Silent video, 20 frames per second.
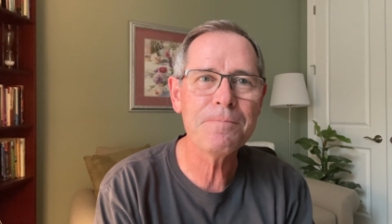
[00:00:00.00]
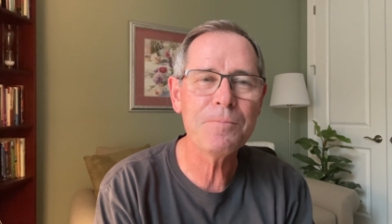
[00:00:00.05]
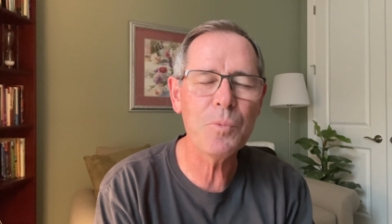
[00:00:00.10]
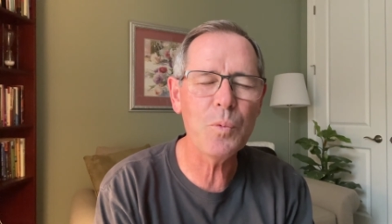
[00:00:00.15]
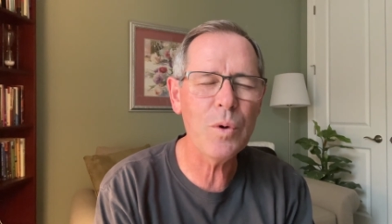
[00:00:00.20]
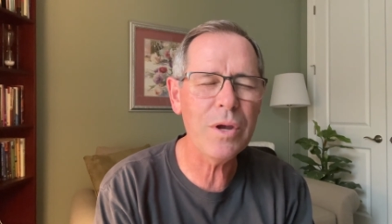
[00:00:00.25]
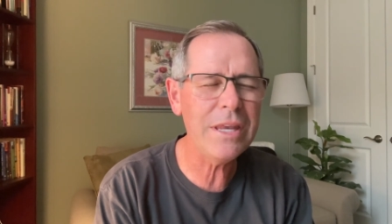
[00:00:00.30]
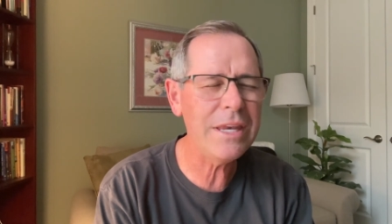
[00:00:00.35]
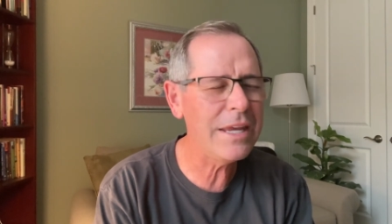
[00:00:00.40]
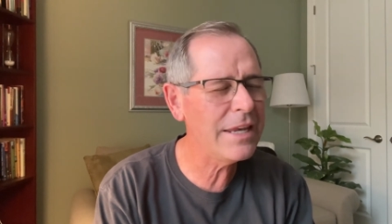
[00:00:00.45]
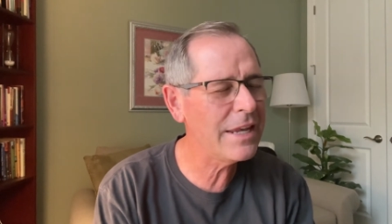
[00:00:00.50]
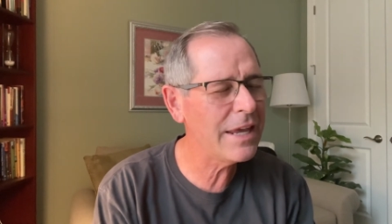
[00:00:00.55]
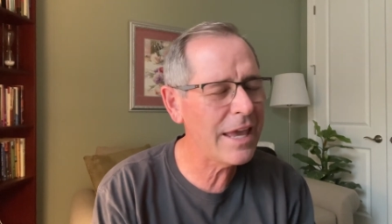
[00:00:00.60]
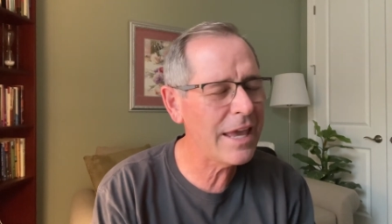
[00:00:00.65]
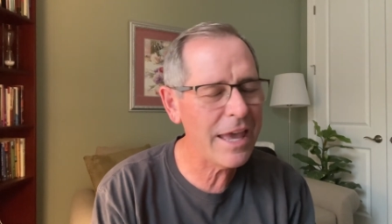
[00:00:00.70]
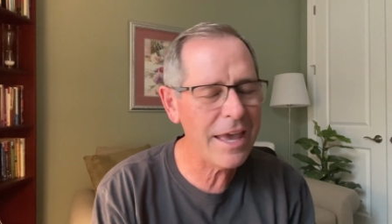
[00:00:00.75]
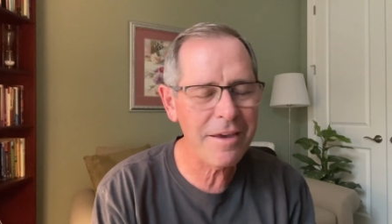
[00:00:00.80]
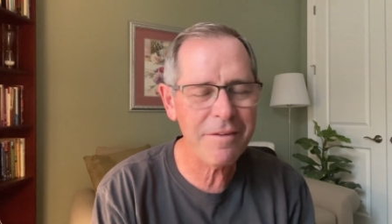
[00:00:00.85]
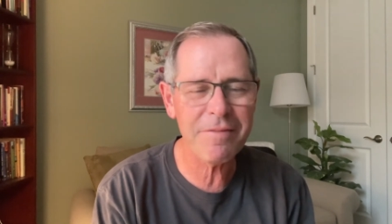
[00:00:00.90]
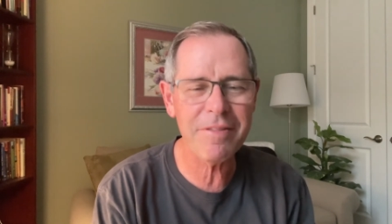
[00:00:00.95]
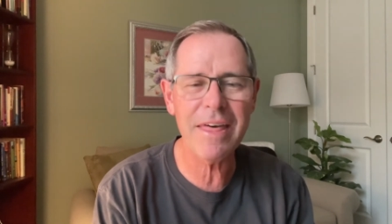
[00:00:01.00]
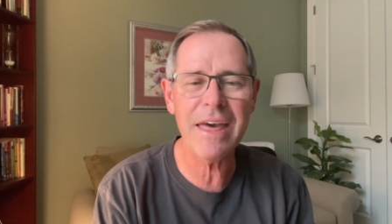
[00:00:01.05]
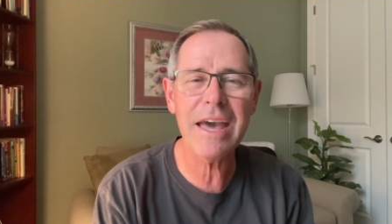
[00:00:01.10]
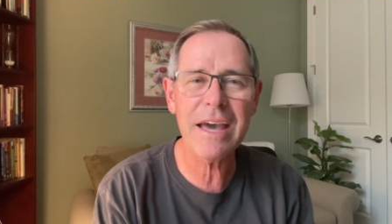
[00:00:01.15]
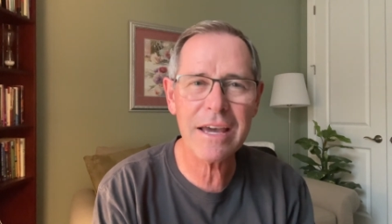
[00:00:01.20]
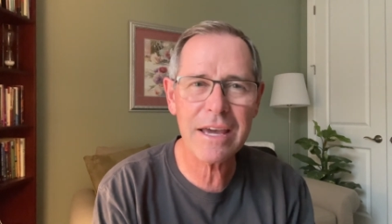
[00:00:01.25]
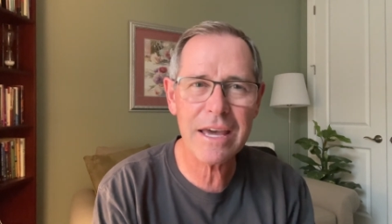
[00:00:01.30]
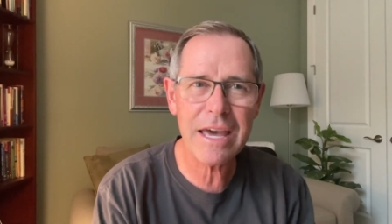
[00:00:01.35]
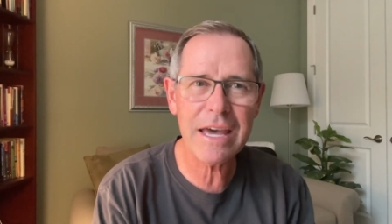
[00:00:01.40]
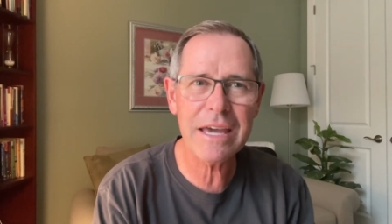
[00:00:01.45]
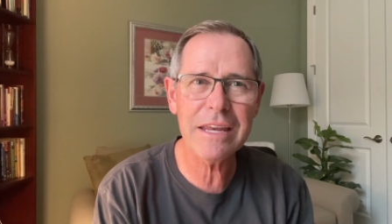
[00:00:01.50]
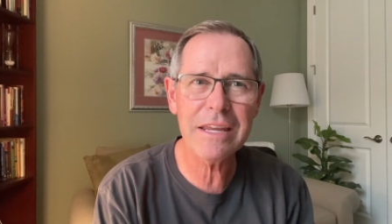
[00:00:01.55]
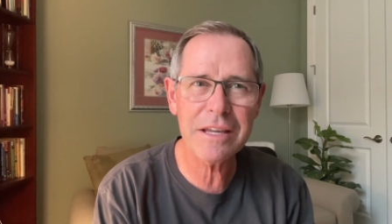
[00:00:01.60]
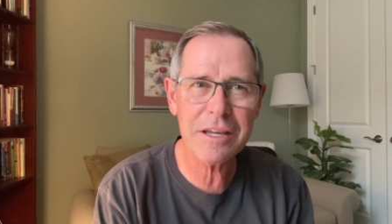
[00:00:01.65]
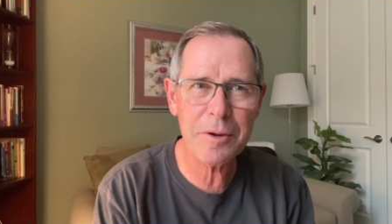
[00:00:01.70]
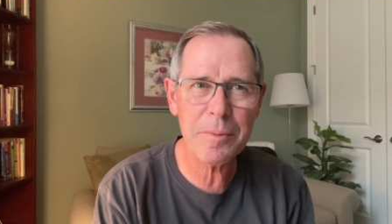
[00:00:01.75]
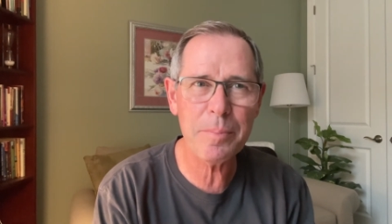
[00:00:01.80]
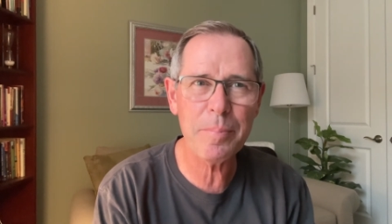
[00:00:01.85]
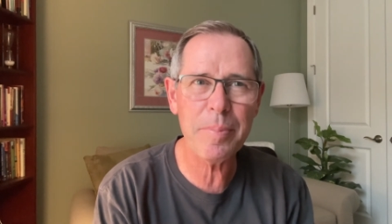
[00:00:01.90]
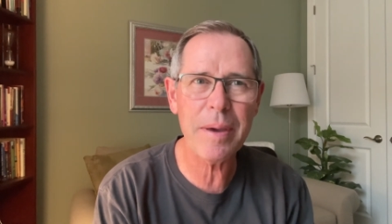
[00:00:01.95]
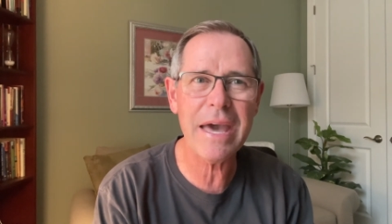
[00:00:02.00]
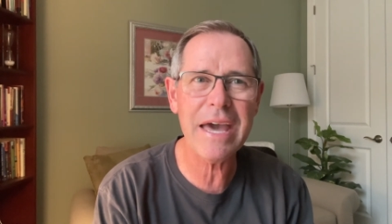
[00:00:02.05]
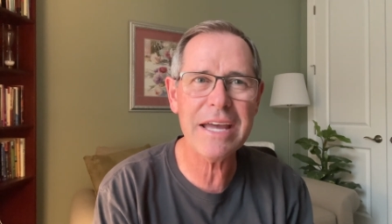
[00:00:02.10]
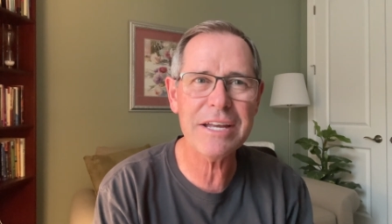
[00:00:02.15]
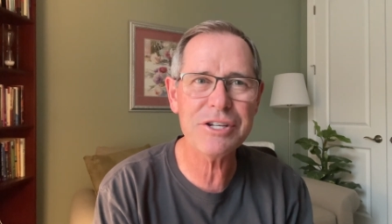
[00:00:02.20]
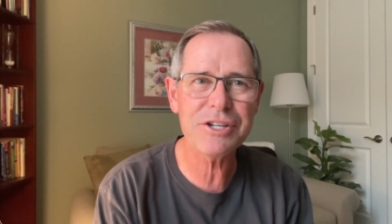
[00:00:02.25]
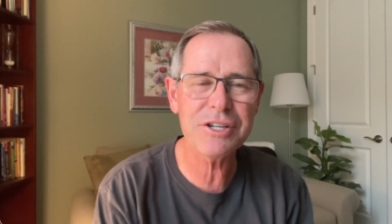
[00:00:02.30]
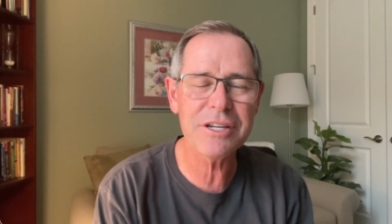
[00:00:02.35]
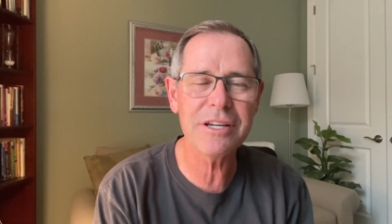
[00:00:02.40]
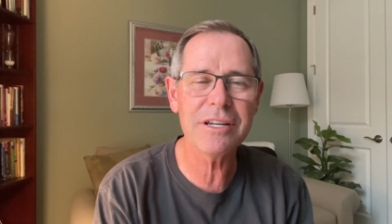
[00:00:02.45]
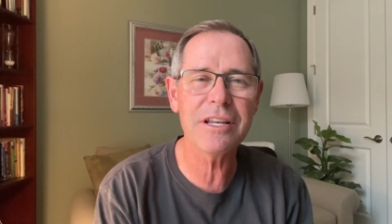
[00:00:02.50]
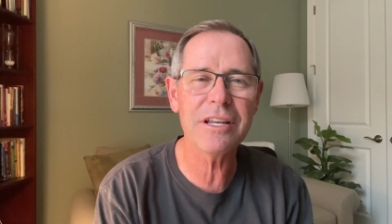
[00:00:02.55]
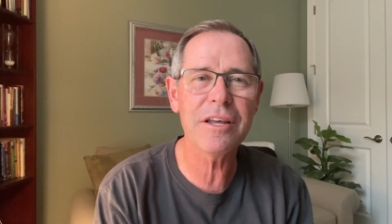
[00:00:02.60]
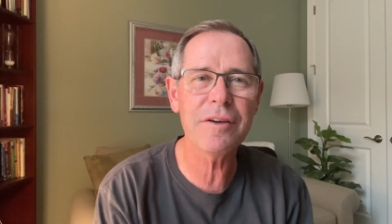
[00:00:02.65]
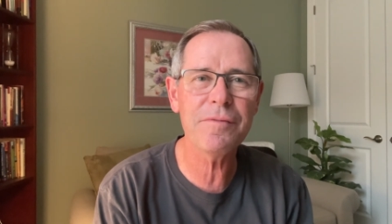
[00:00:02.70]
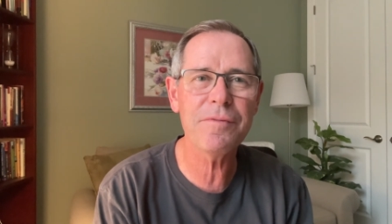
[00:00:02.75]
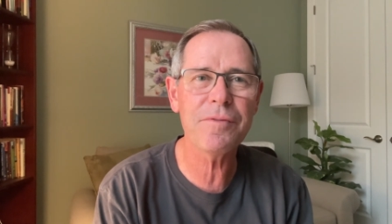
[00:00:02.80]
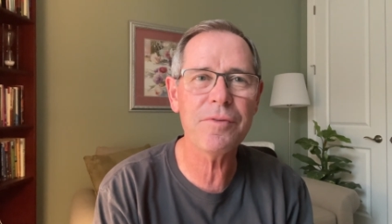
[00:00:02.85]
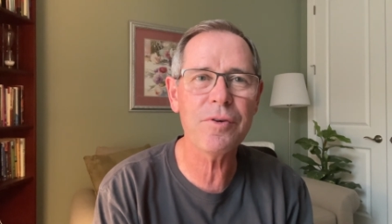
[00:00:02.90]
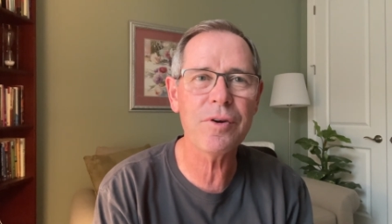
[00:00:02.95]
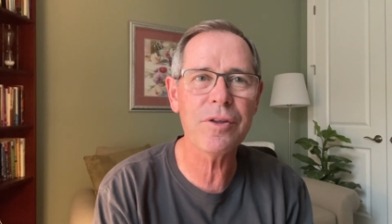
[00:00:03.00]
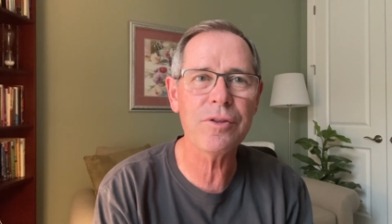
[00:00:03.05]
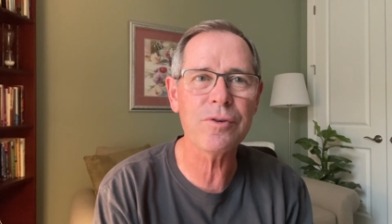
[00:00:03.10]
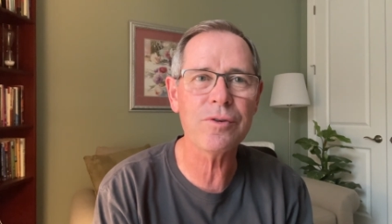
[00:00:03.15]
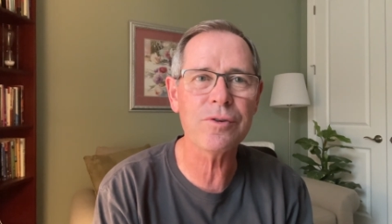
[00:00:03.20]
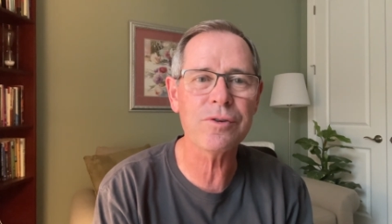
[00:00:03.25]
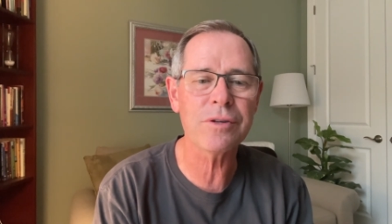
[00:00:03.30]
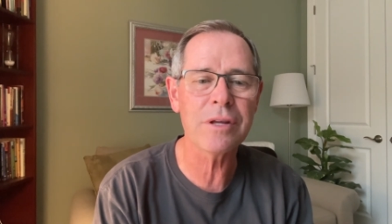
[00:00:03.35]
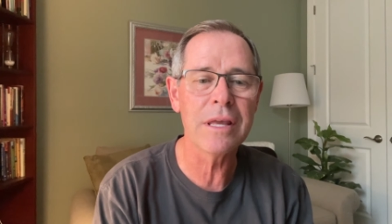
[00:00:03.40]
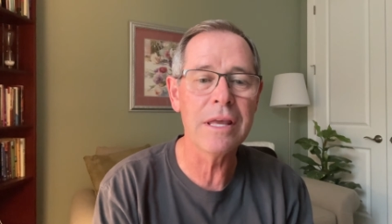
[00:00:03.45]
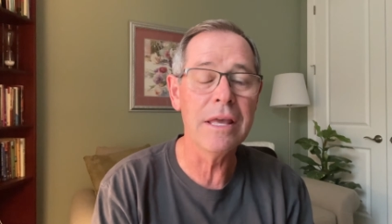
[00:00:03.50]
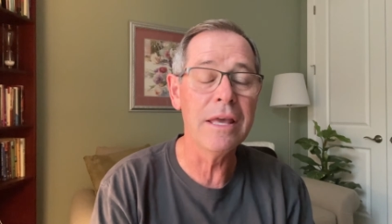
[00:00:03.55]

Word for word: We need to have that kind of compassion and love for others